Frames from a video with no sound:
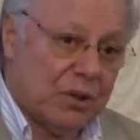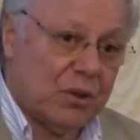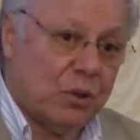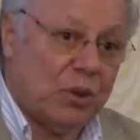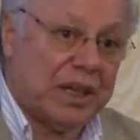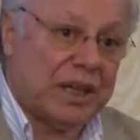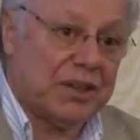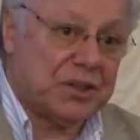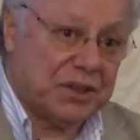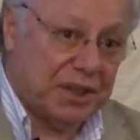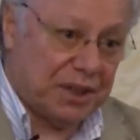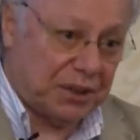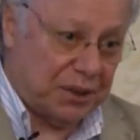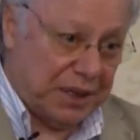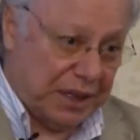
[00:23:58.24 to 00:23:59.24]
we can
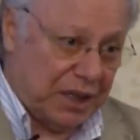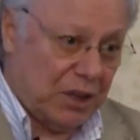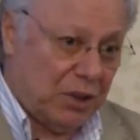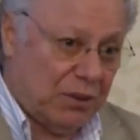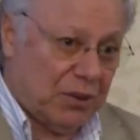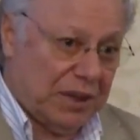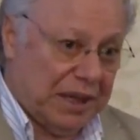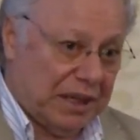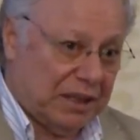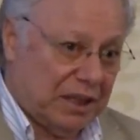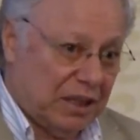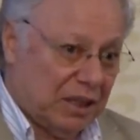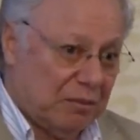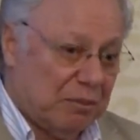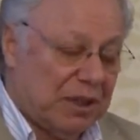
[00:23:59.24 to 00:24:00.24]
start thinking of
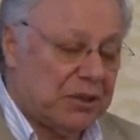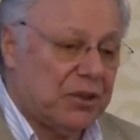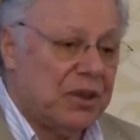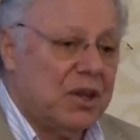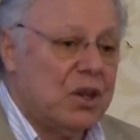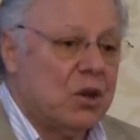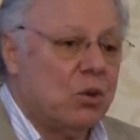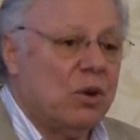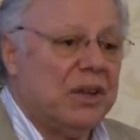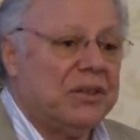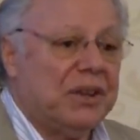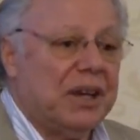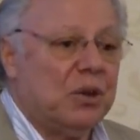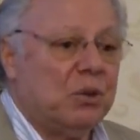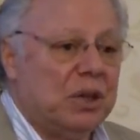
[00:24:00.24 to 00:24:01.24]
connecting them. But what
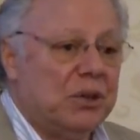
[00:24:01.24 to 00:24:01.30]
I will